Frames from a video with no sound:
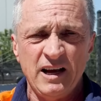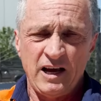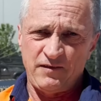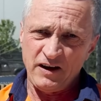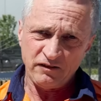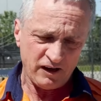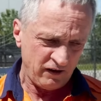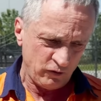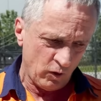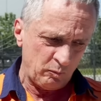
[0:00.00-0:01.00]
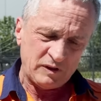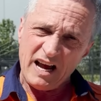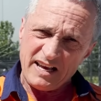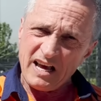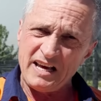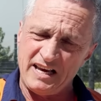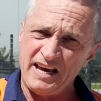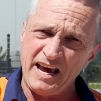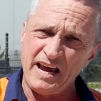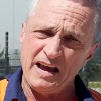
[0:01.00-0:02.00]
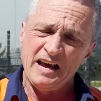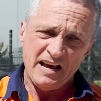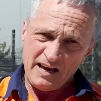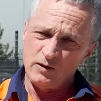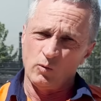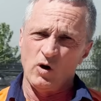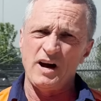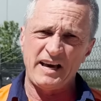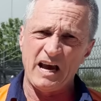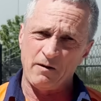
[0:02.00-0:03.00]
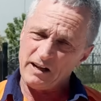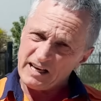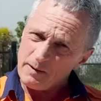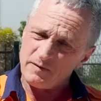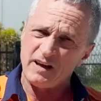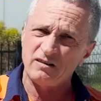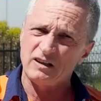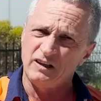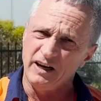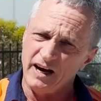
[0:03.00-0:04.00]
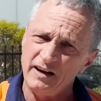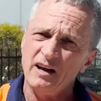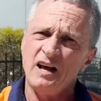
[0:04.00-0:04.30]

If he sees you're taking care in the work area to keep things clean,